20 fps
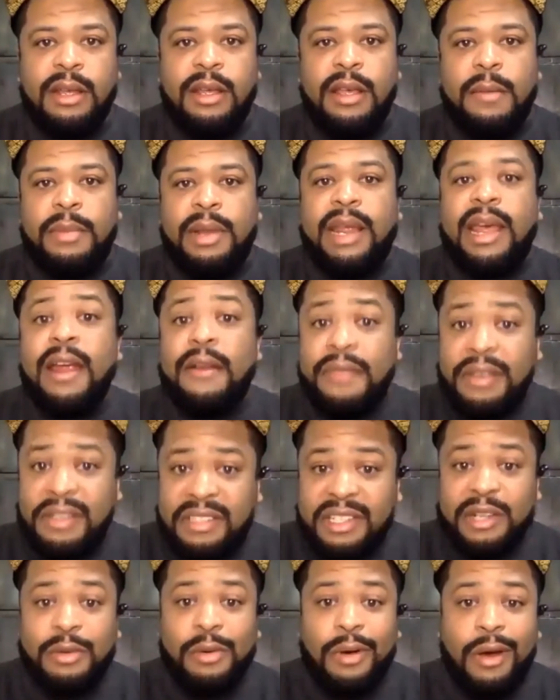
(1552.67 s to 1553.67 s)
but every
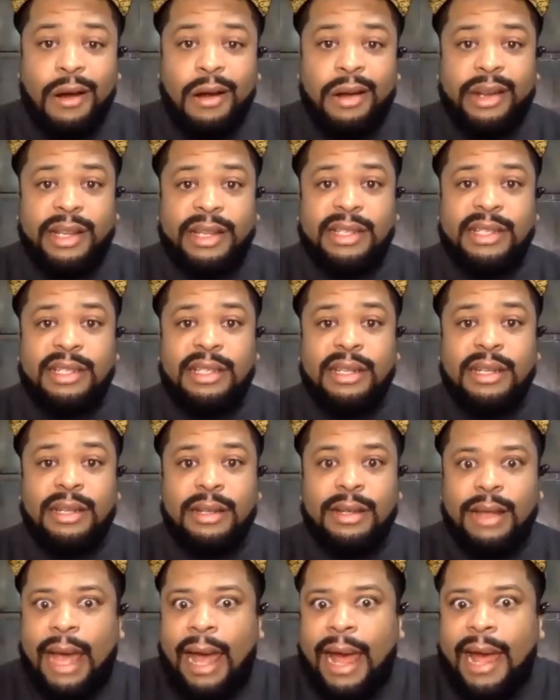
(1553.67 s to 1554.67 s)
single artist
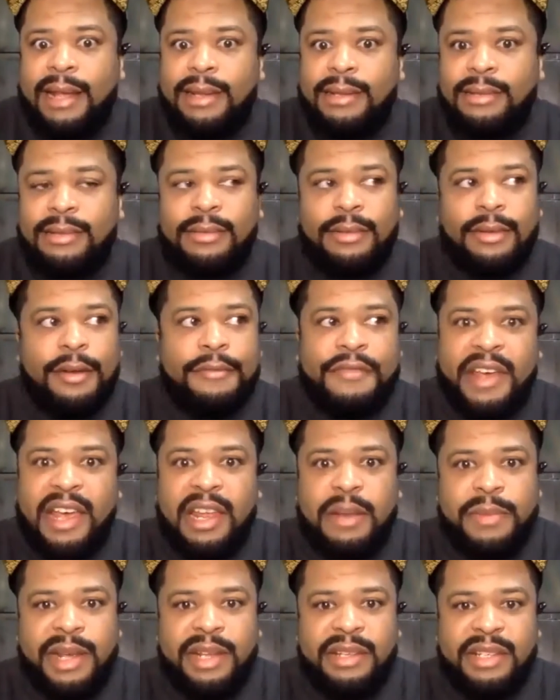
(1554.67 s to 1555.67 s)
has a
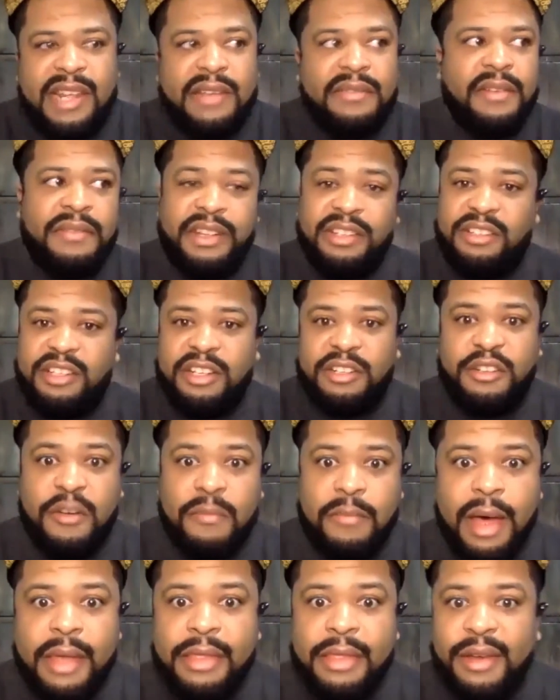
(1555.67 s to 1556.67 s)
fan base, even if it's just your
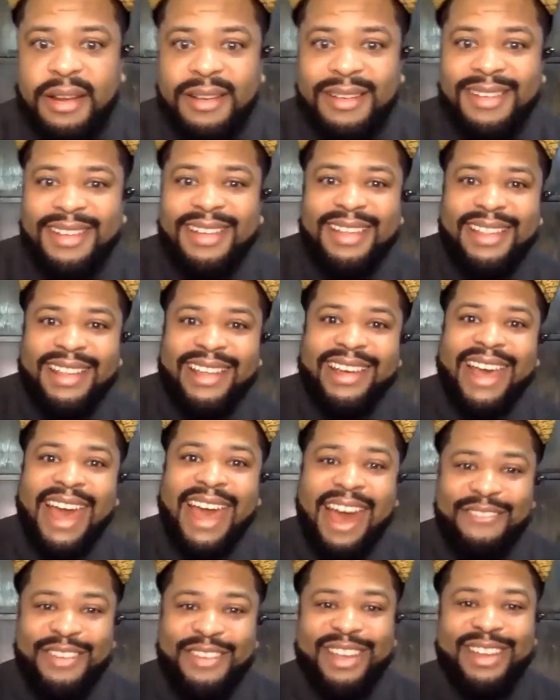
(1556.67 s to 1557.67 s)
mother. Like
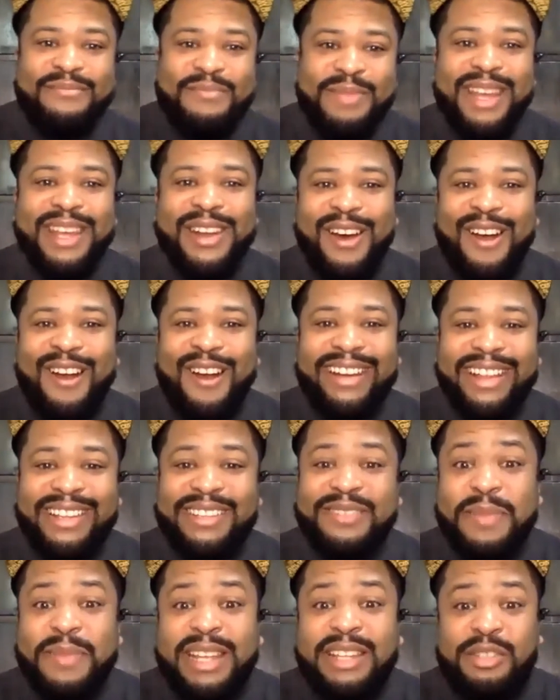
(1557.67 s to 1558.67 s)
having being an
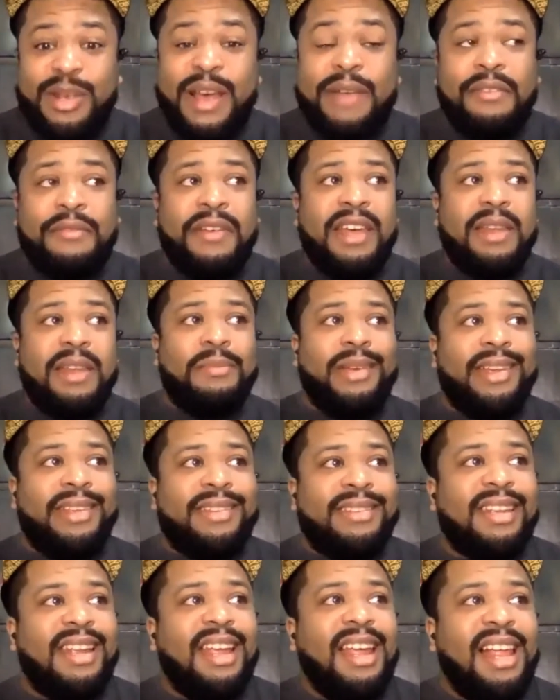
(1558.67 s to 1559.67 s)
artist means you have a fan
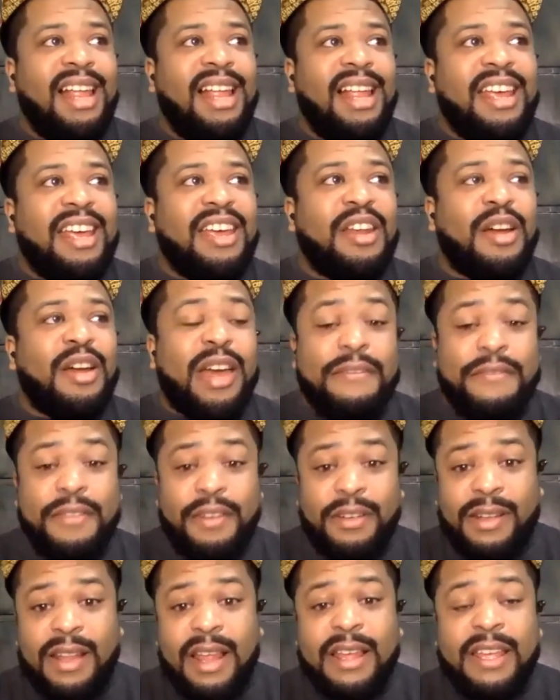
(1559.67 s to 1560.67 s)
base, if
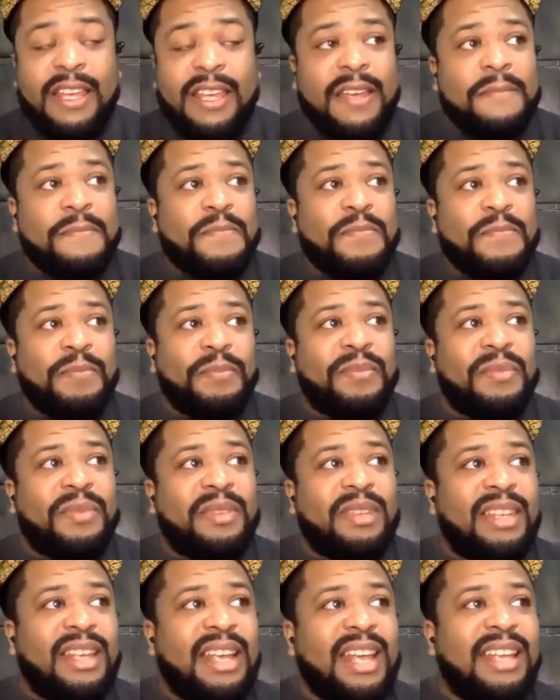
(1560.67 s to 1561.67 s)
you're lucky.
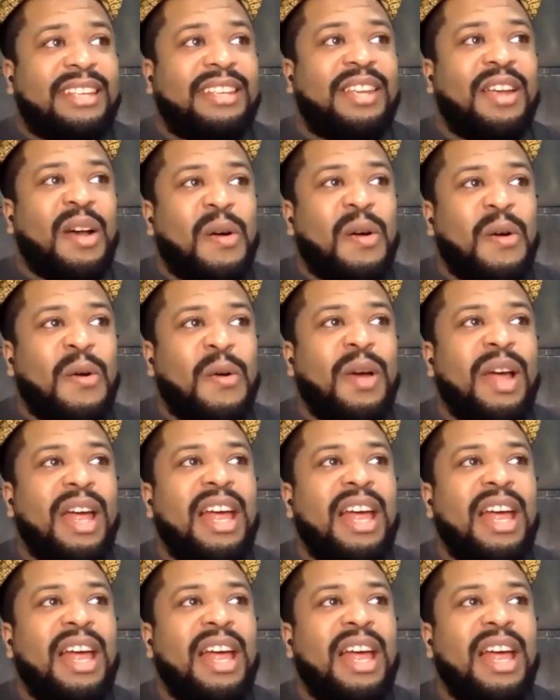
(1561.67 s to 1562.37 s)
And so